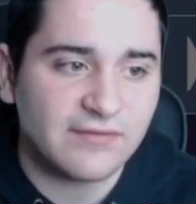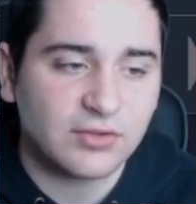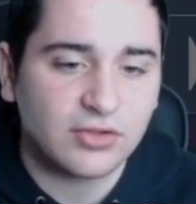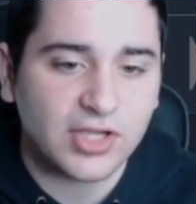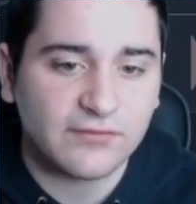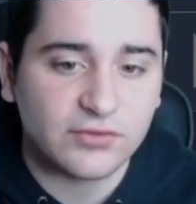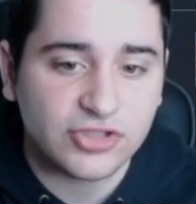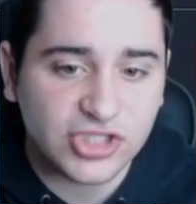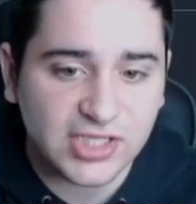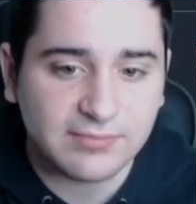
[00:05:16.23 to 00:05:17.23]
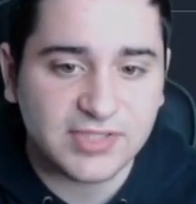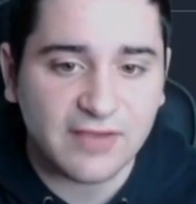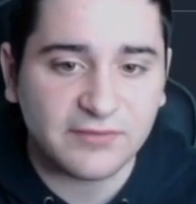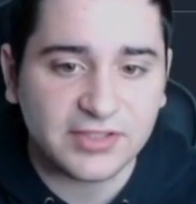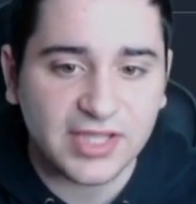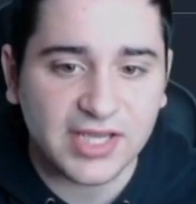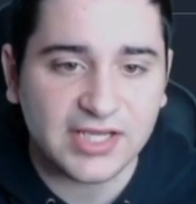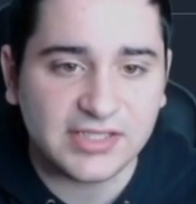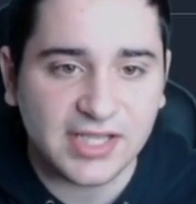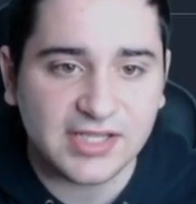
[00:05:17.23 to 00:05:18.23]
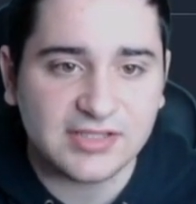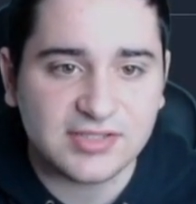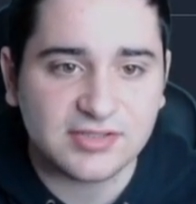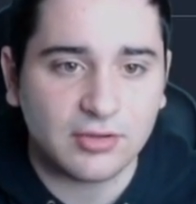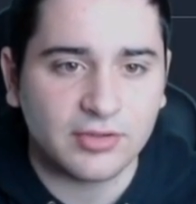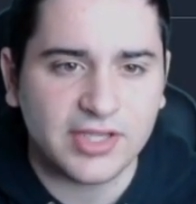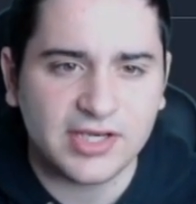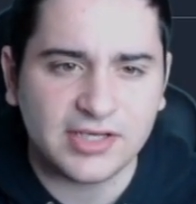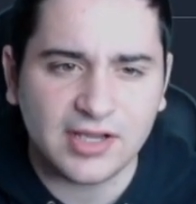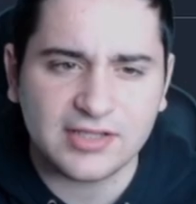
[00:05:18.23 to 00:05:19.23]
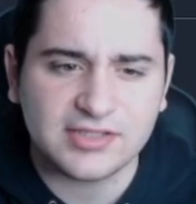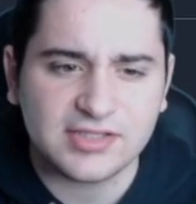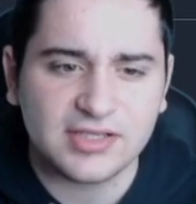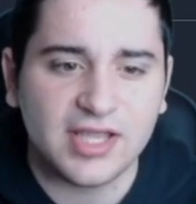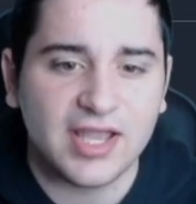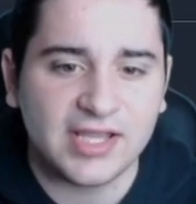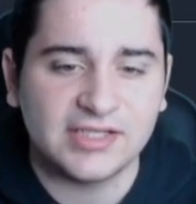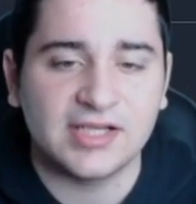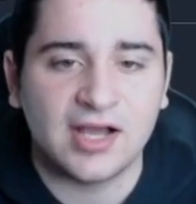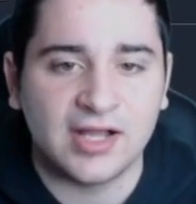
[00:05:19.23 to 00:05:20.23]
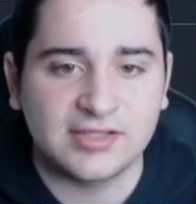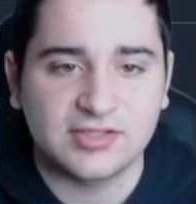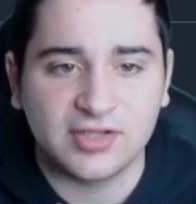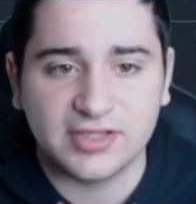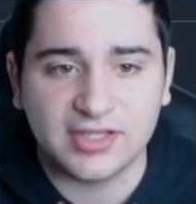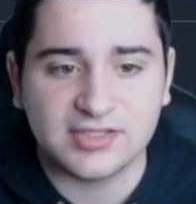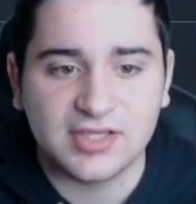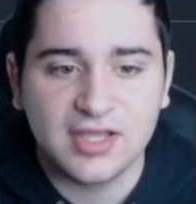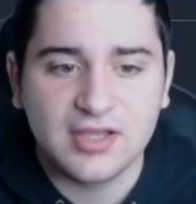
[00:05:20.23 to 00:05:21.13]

If you're looking for cheap, definitely the 88s or the 89s, is it? Yeah, 89s. Look at this.